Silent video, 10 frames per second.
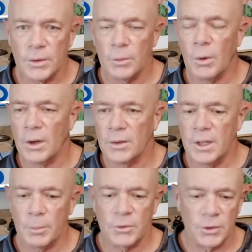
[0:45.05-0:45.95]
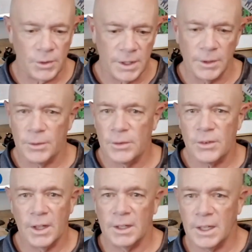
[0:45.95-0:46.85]
the water temperature here in
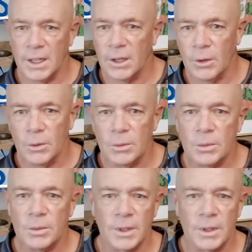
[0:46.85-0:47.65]
San Diego